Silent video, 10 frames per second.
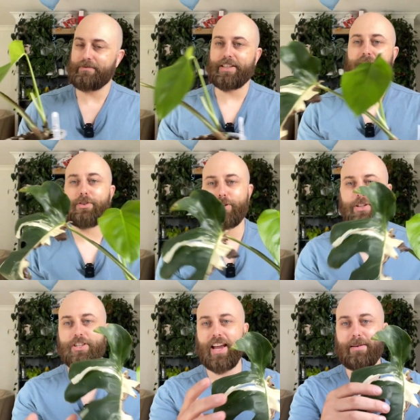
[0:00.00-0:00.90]
give you the
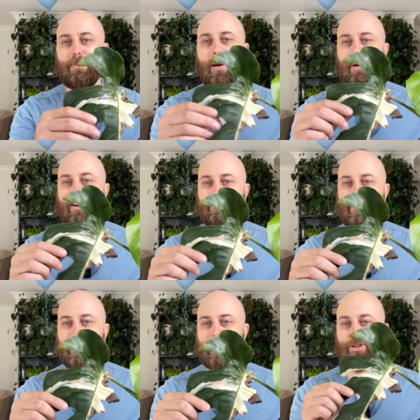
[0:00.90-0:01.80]
same amount of
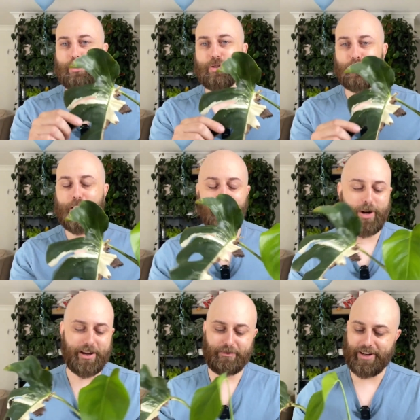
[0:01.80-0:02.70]
variegation straight
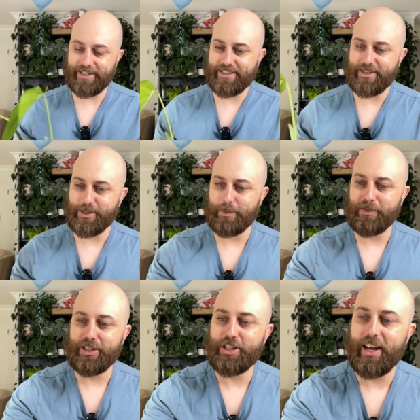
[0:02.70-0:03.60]
away, right? Because it's a bit
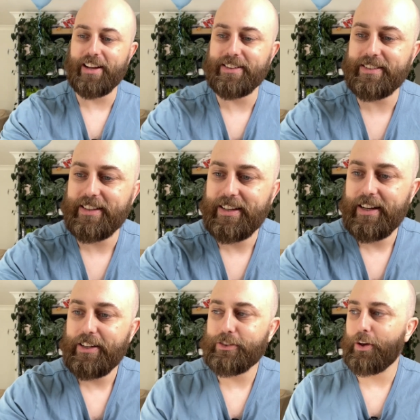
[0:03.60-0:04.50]
of a chance.
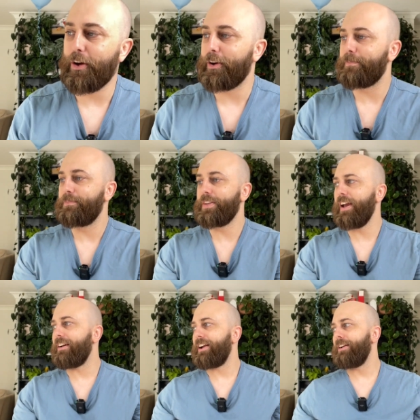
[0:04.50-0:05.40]
So
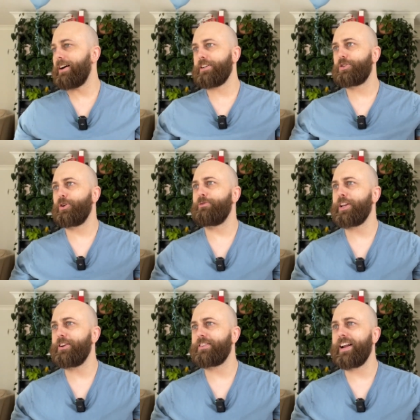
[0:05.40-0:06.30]
yeah, anyway, short
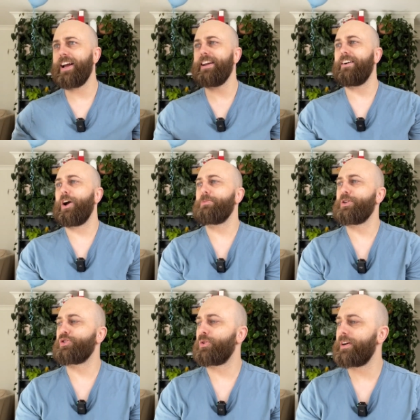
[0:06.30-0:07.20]
video today. I hope you
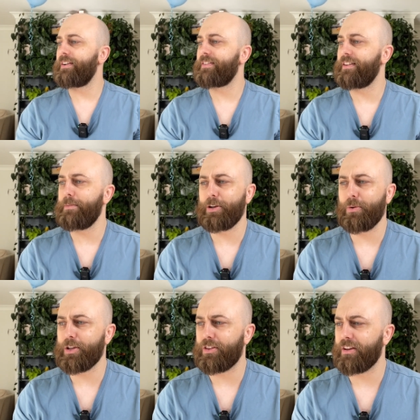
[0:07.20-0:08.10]
enjoy it. Let me know
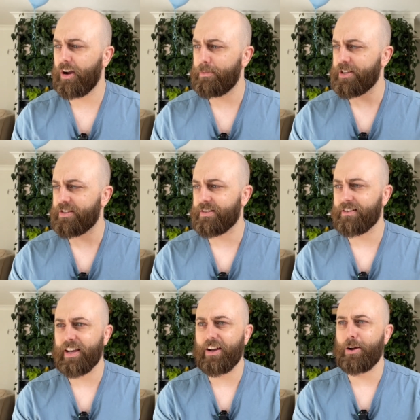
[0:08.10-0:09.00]
what you think. I hope this is
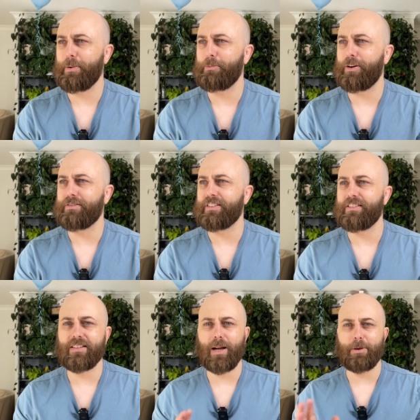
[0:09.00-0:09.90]
okay. I hope I'm not,
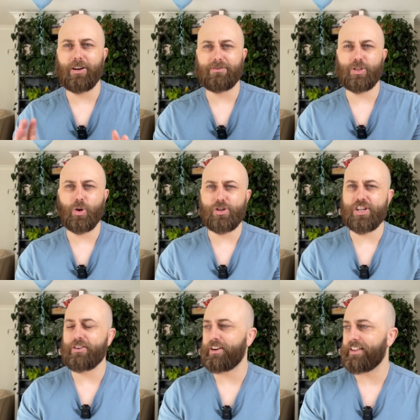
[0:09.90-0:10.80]
coming off
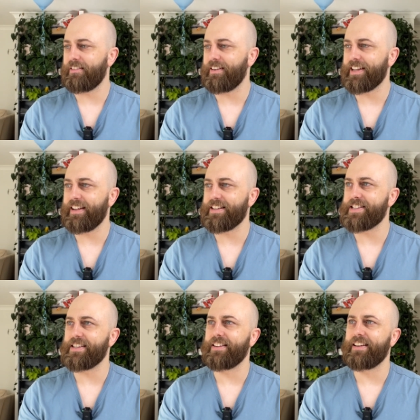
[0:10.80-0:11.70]
dodgy or anything like that,
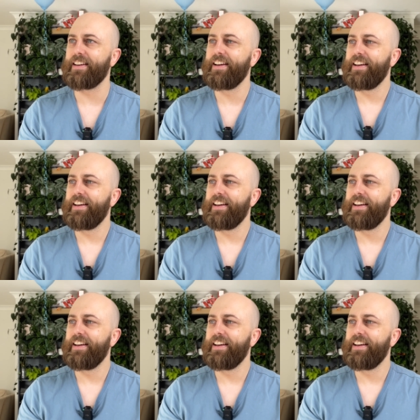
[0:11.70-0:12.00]
selling,